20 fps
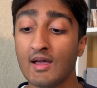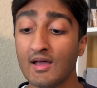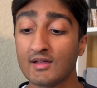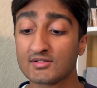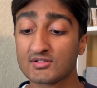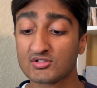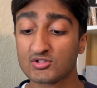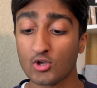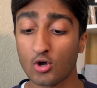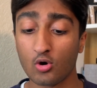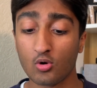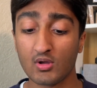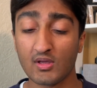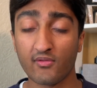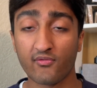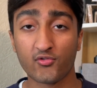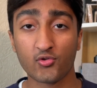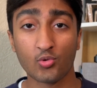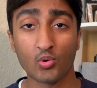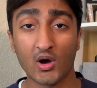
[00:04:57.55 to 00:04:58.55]
So
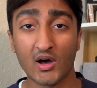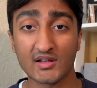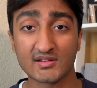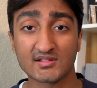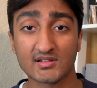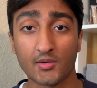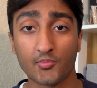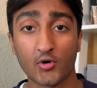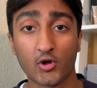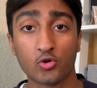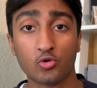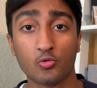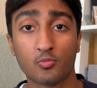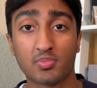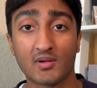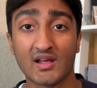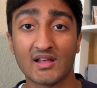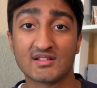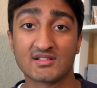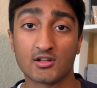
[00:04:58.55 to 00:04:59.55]
if you are someone who
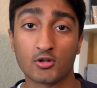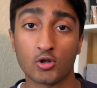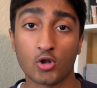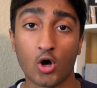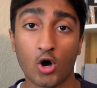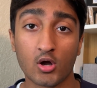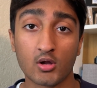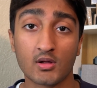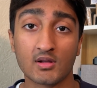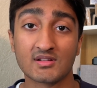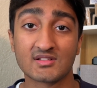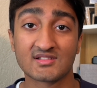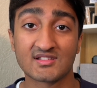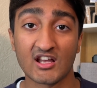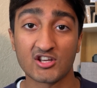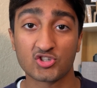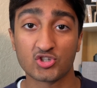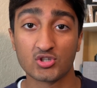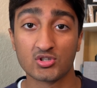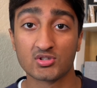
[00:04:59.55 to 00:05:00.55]
plays long
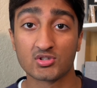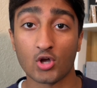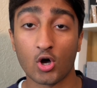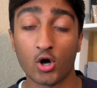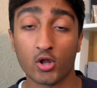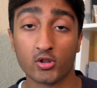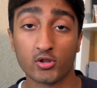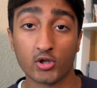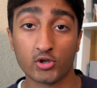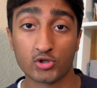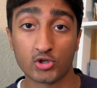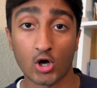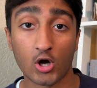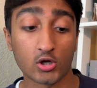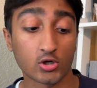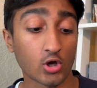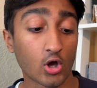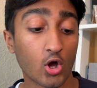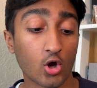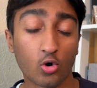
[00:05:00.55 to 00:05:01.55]
sessions on the dock,